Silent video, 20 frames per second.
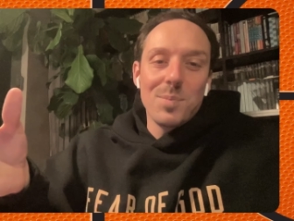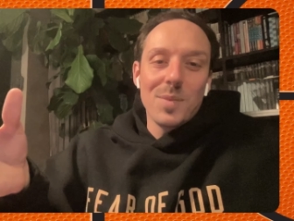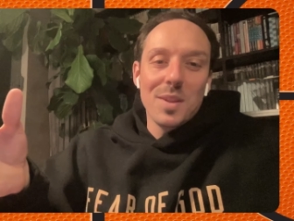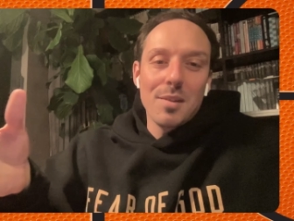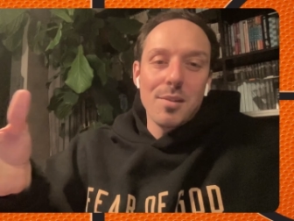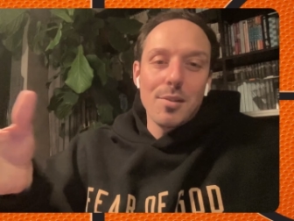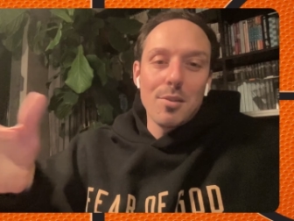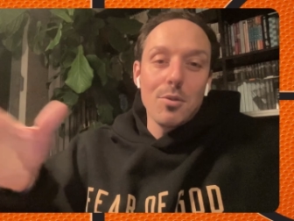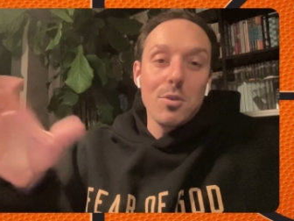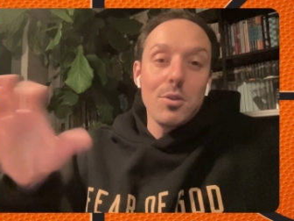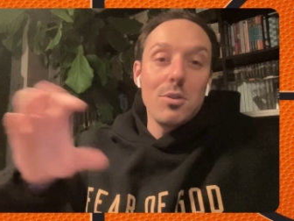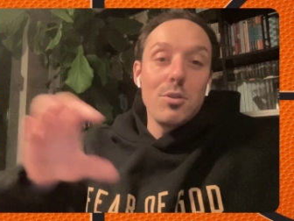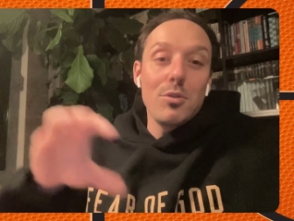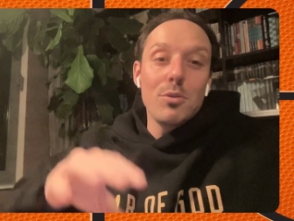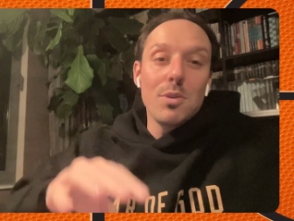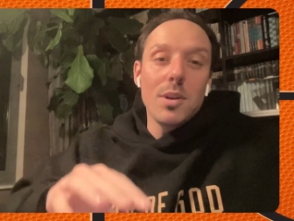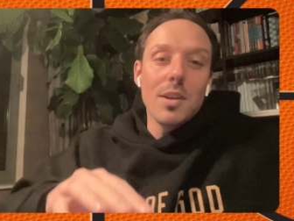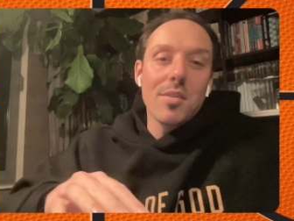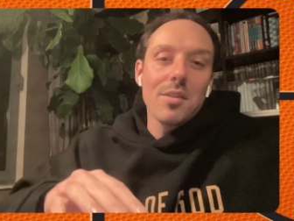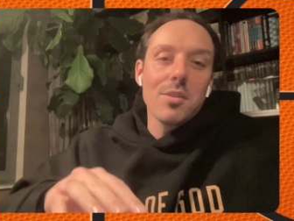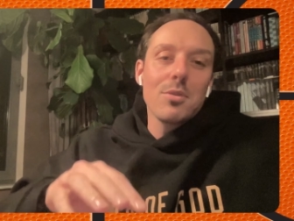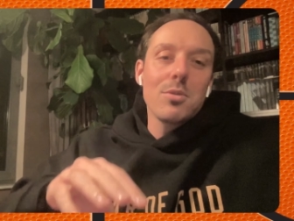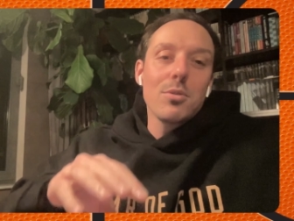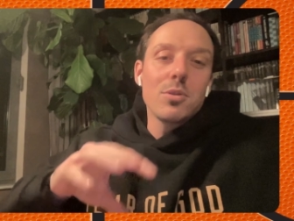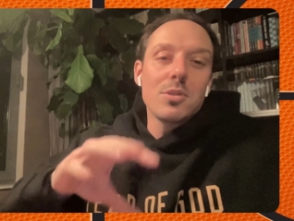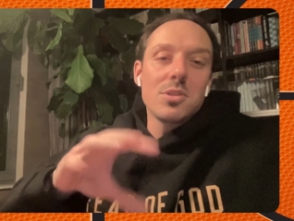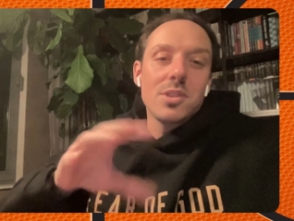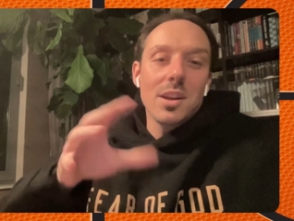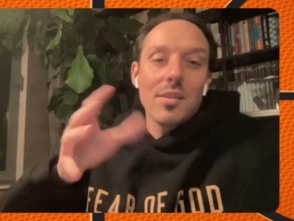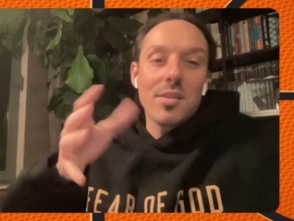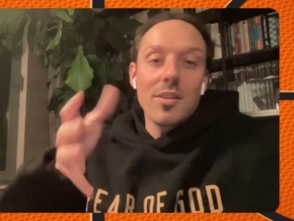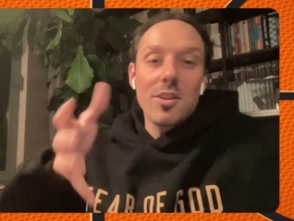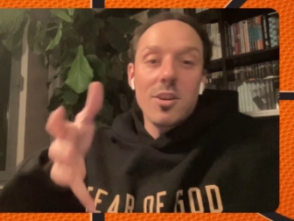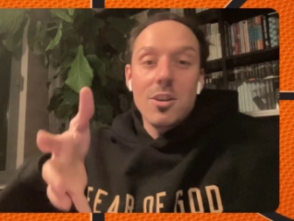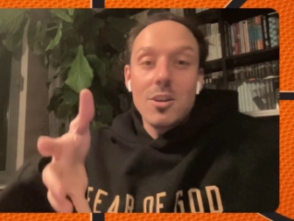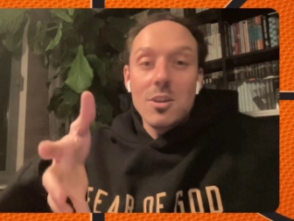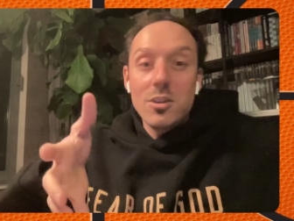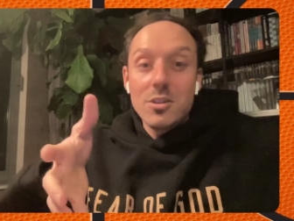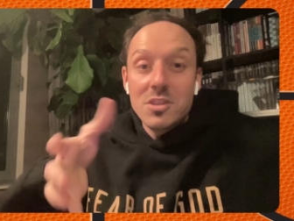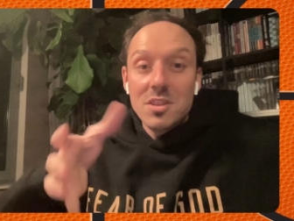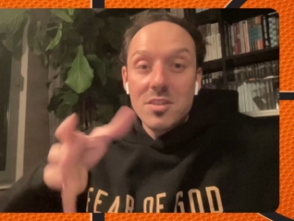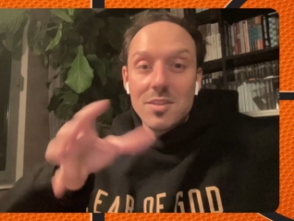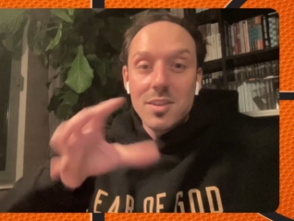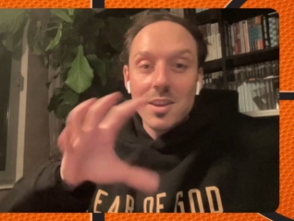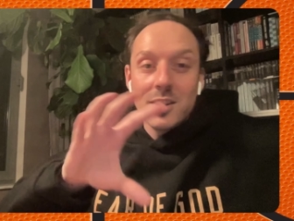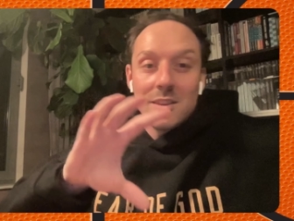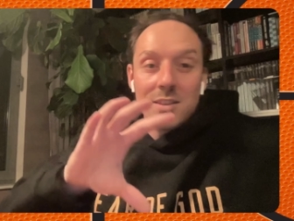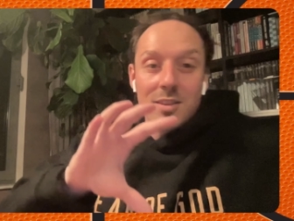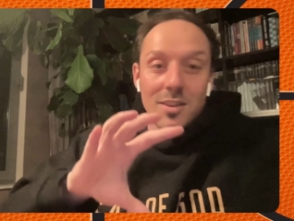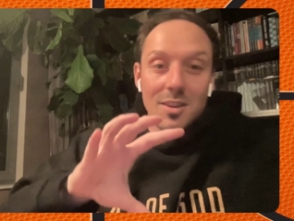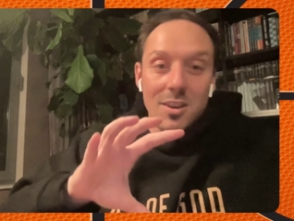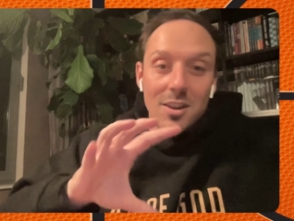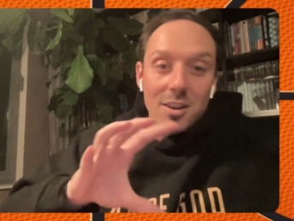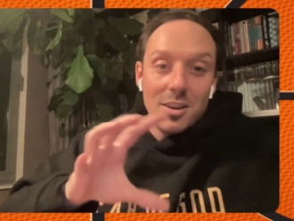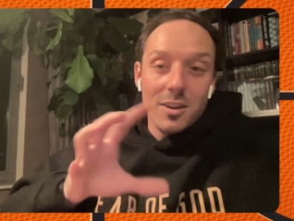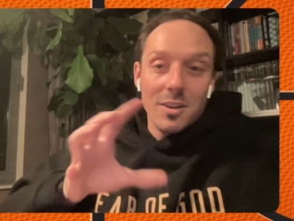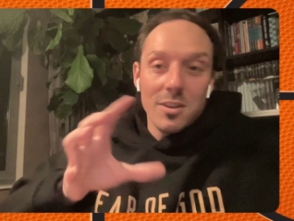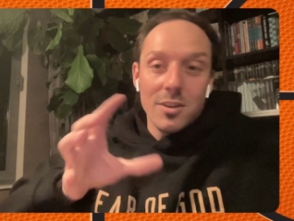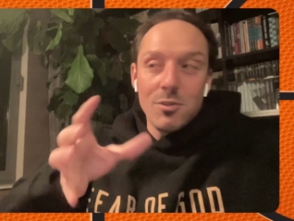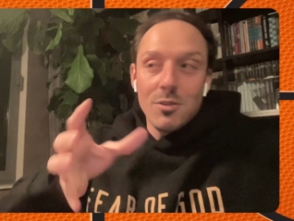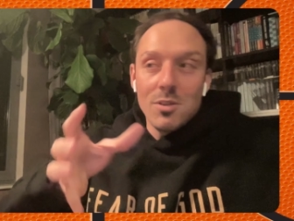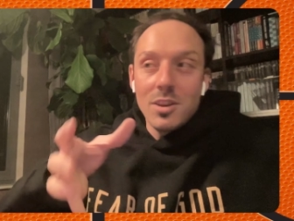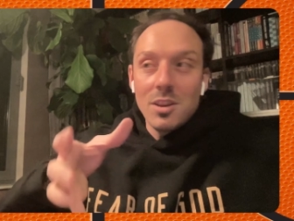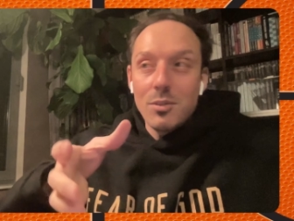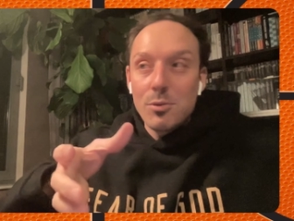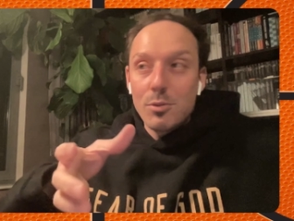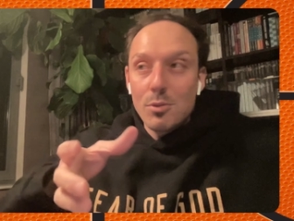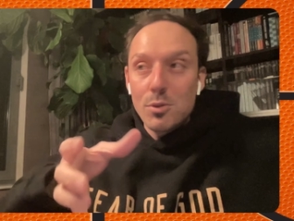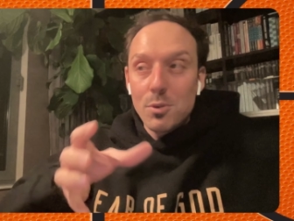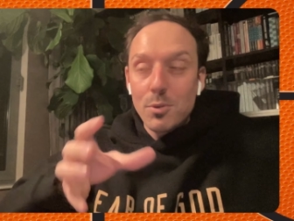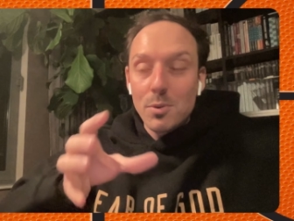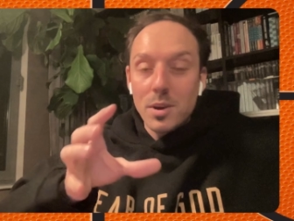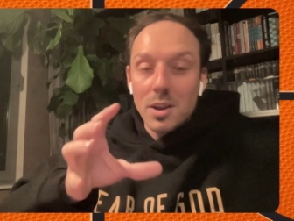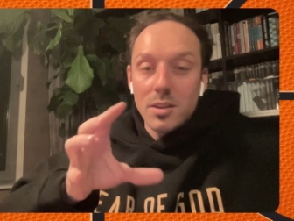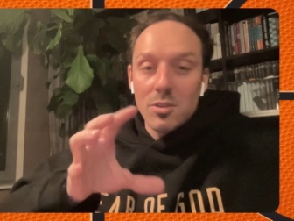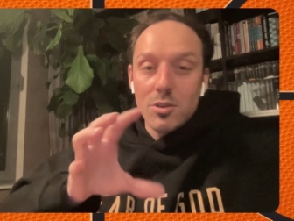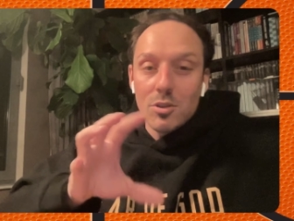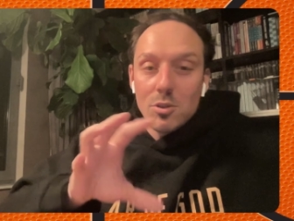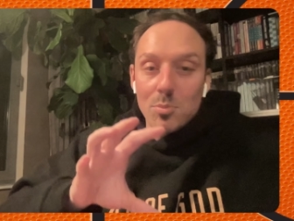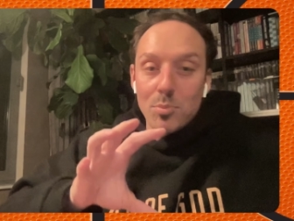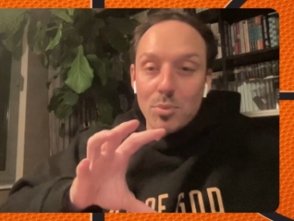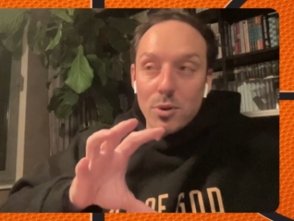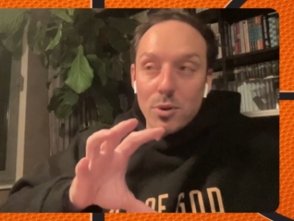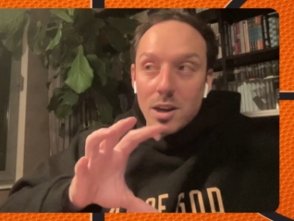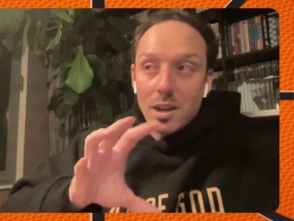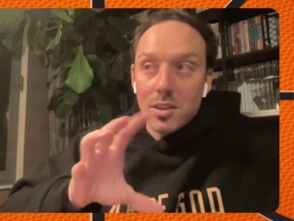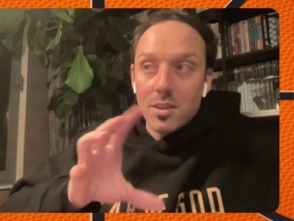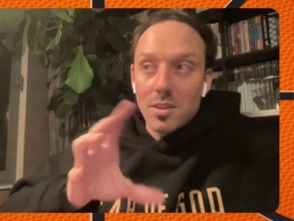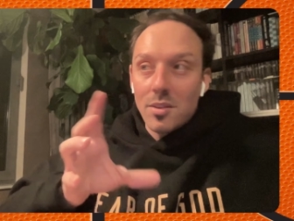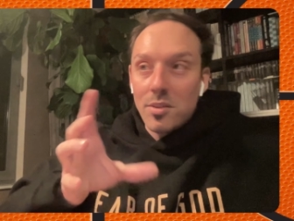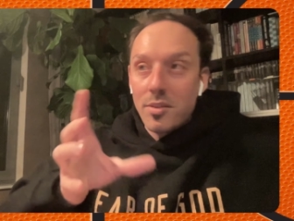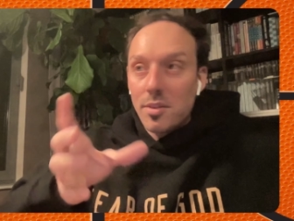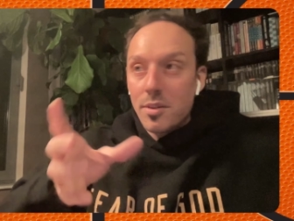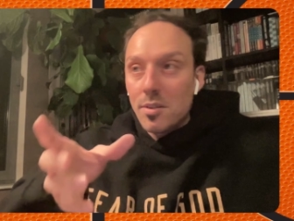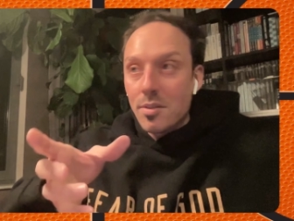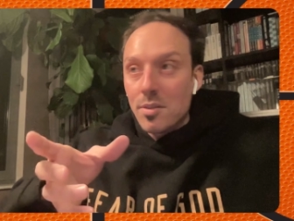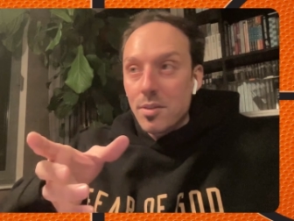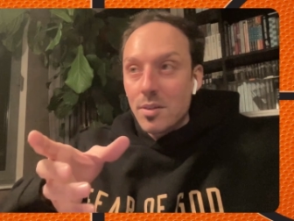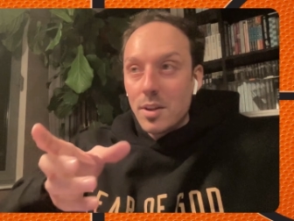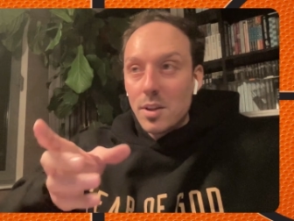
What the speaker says: So you as a coach, as the architect, you need to create your practices.